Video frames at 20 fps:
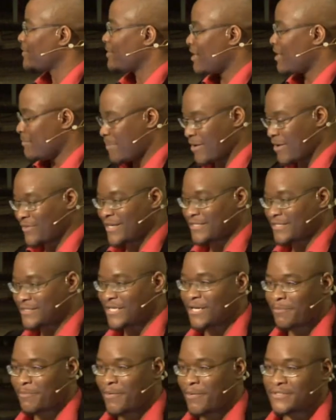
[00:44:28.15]
about that
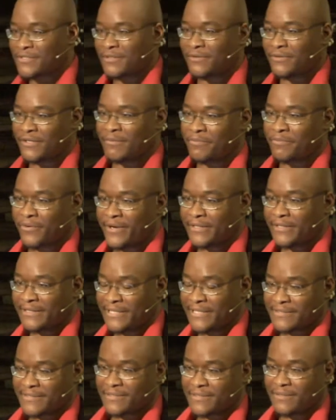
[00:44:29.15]
sick person on your prayer
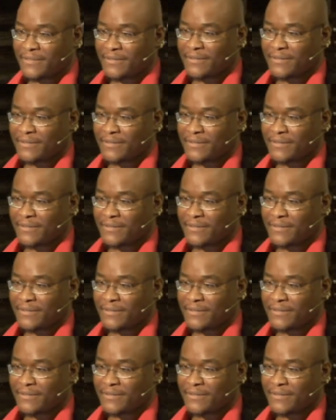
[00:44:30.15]
list.